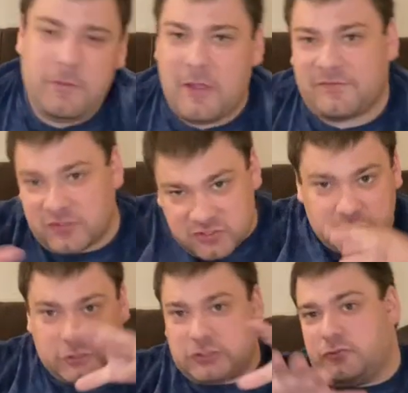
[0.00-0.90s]
have to
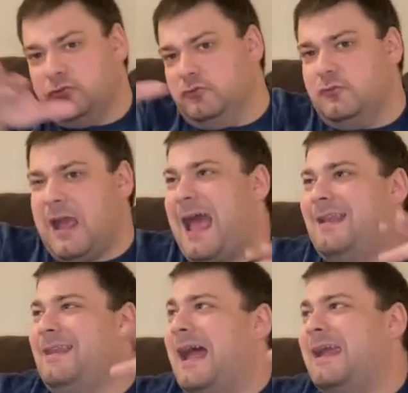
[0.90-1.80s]
search through
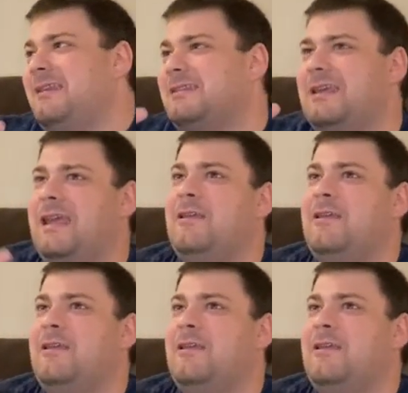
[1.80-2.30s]
at night.